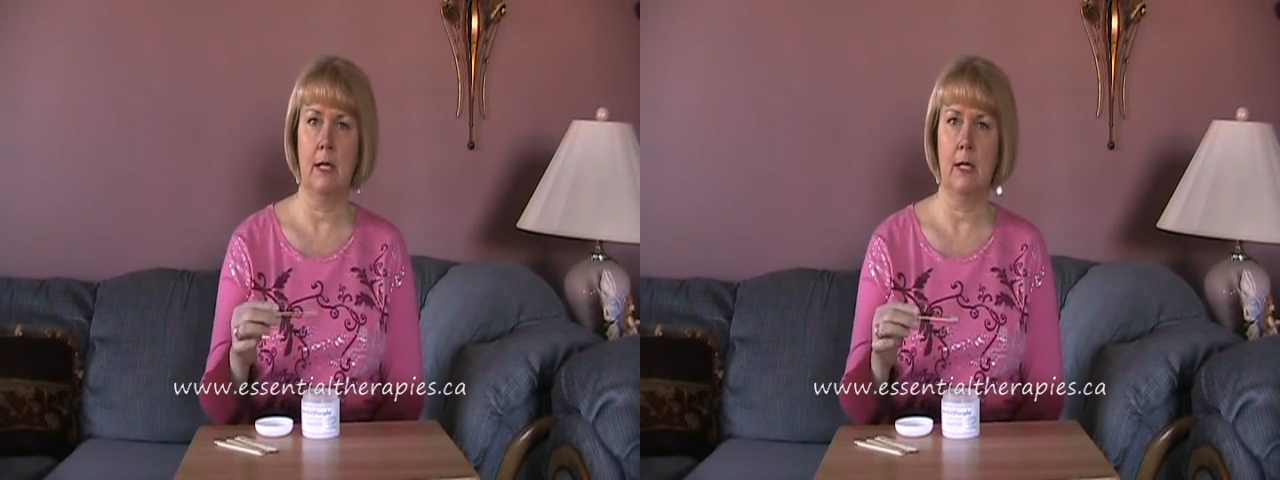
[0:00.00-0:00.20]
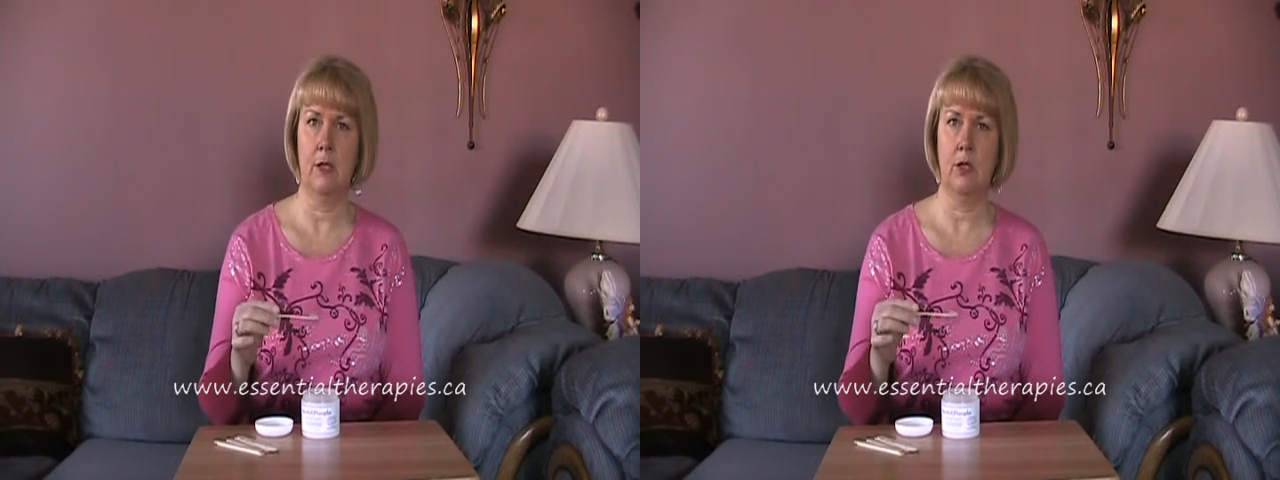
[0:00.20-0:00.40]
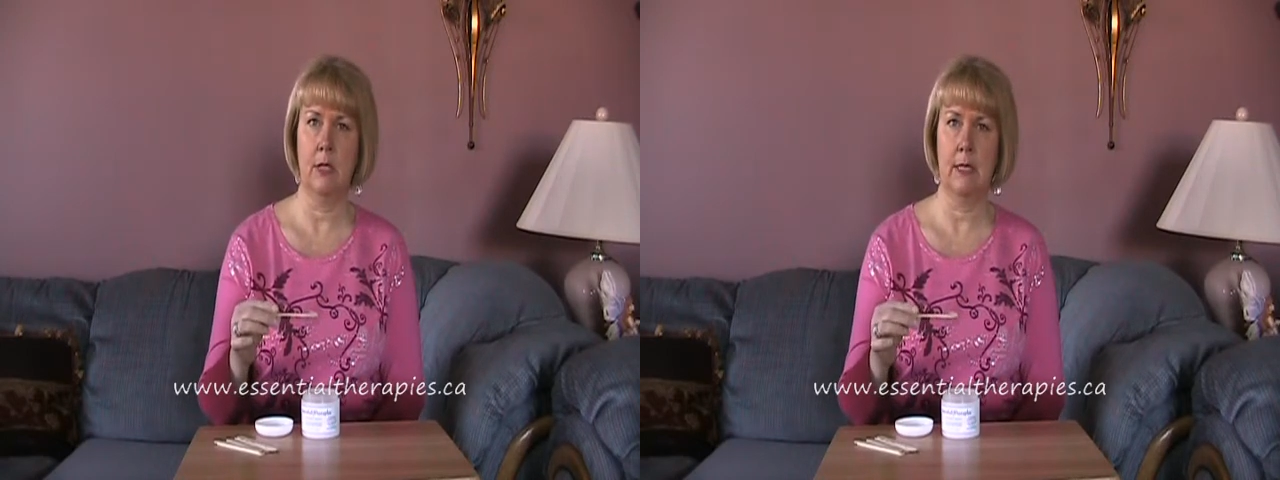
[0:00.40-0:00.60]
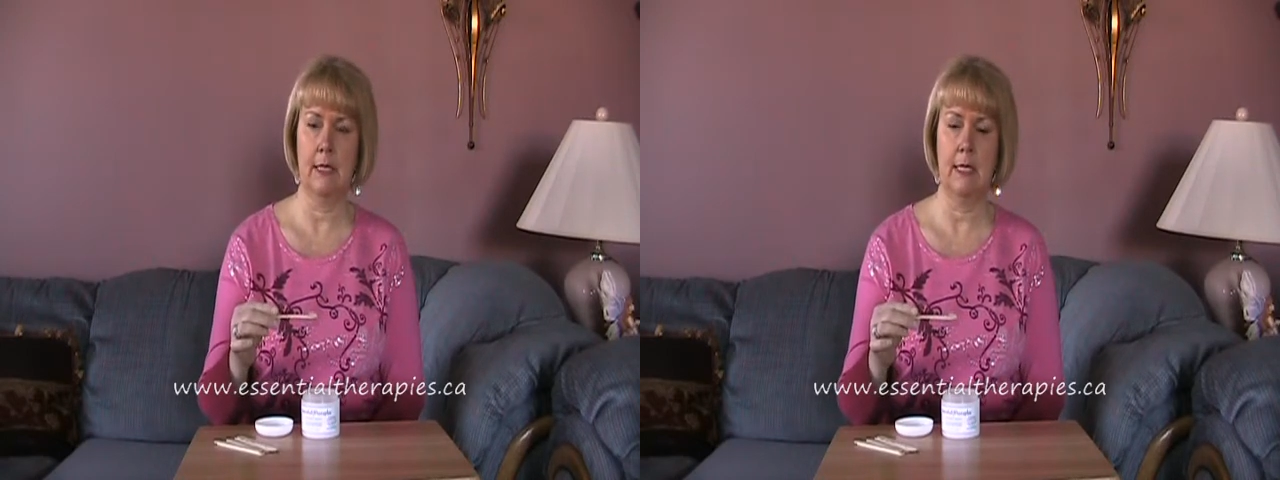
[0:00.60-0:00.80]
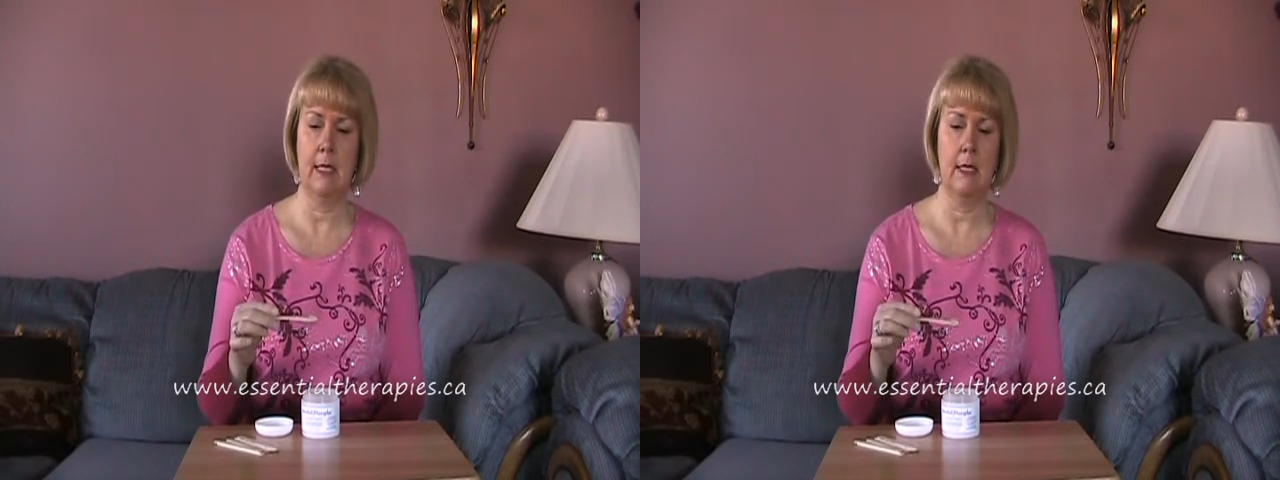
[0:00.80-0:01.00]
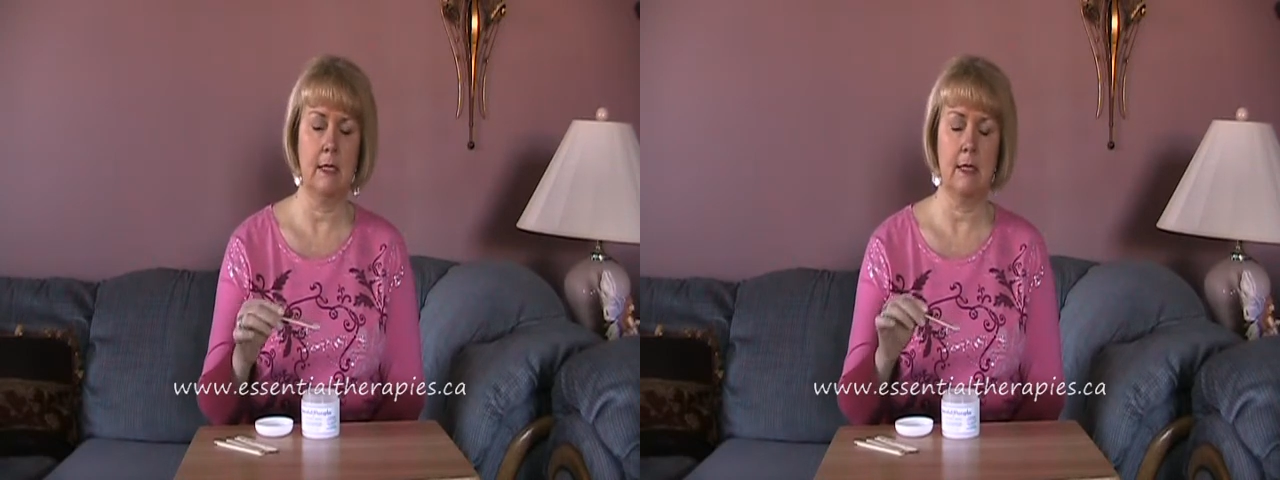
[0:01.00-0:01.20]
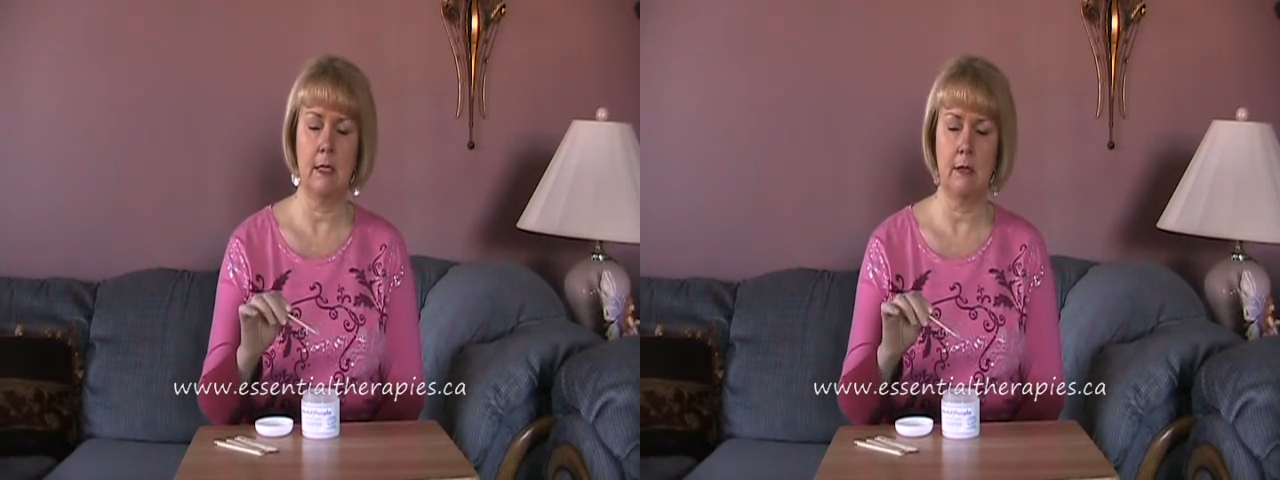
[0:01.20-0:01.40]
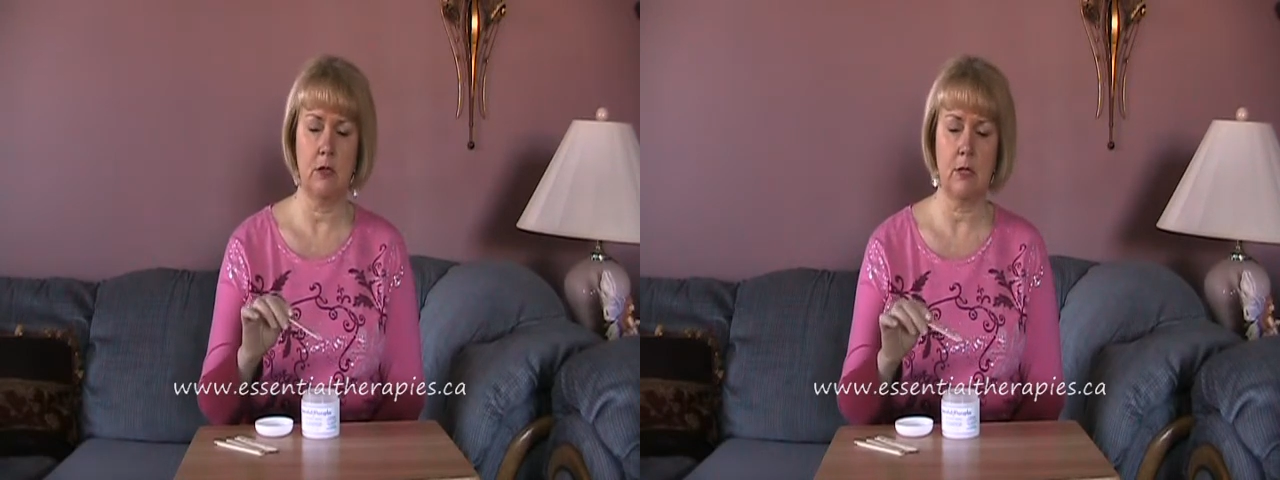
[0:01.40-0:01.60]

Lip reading: as you can see, is